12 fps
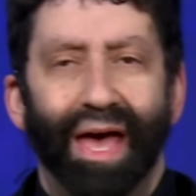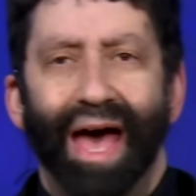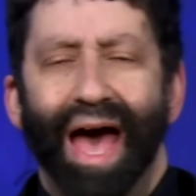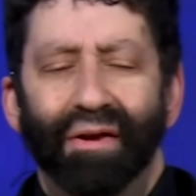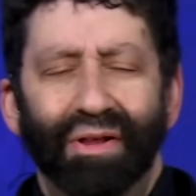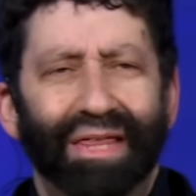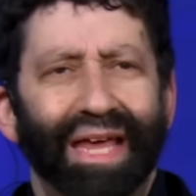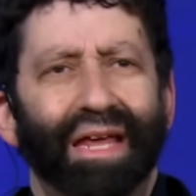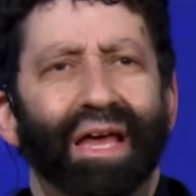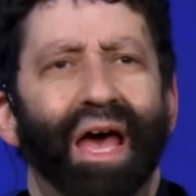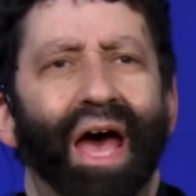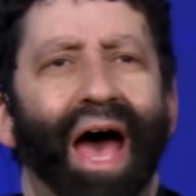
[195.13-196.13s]
How did
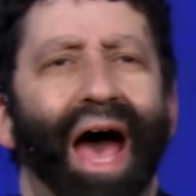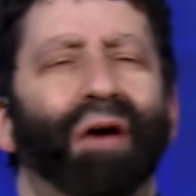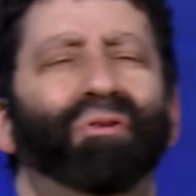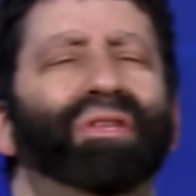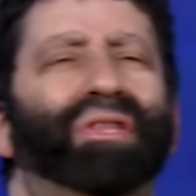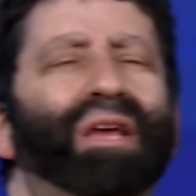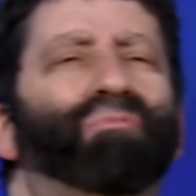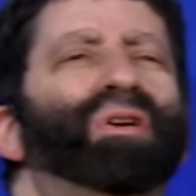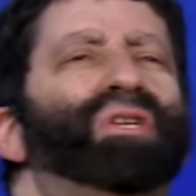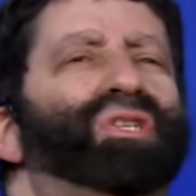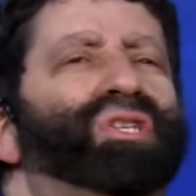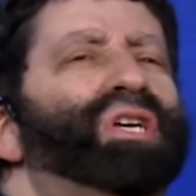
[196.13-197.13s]
they, how did they
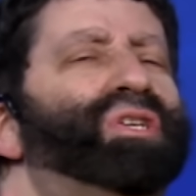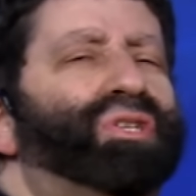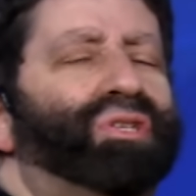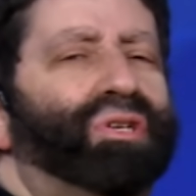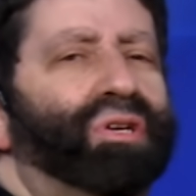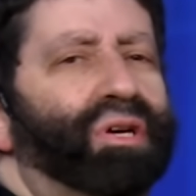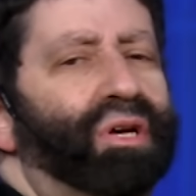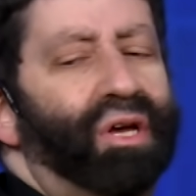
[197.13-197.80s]
resist?